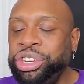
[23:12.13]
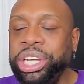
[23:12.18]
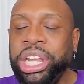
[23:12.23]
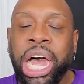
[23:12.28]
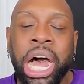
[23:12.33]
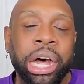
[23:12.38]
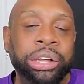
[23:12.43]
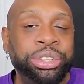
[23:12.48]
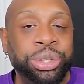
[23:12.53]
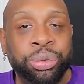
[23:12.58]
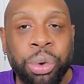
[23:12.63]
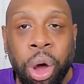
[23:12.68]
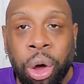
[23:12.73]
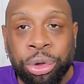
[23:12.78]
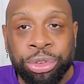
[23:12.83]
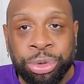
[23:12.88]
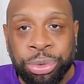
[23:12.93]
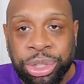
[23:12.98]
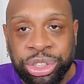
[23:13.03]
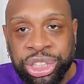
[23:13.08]
she calls it
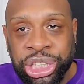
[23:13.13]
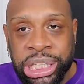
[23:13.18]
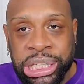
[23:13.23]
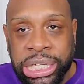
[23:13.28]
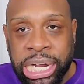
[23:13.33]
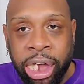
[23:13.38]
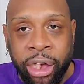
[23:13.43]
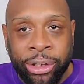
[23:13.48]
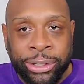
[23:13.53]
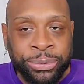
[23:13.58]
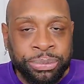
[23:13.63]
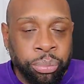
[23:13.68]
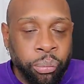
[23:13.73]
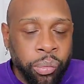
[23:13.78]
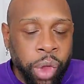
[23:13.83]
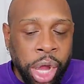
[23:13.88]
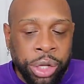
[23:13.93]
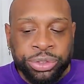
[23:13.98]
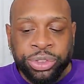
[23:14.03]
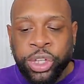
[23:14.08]
rosary chicken her.
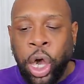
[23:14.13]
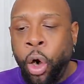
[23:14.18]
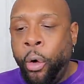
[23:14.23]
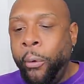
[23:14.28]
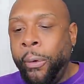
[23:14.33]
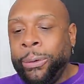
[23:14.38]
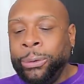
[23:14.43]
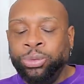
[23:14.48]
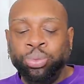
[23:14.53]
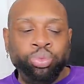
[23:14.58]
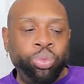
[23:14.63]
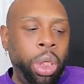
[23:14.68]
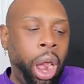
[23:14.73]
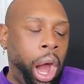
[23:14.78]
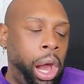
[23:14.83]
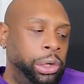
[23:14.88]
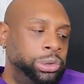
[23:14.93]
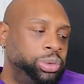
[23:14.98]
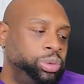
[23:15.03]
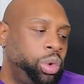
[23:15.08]

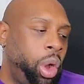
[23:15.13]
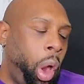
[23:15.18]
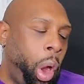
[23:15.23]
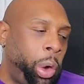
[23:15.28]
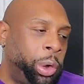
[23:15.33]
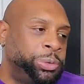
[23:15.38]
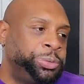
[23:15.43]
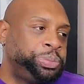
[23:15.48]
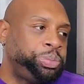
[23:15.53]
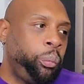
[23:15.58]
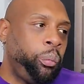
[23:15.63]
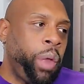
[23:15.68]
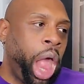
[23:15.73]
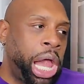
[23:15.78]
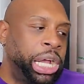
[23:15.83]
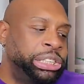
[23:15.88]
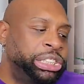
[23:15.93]
Mm-hmm.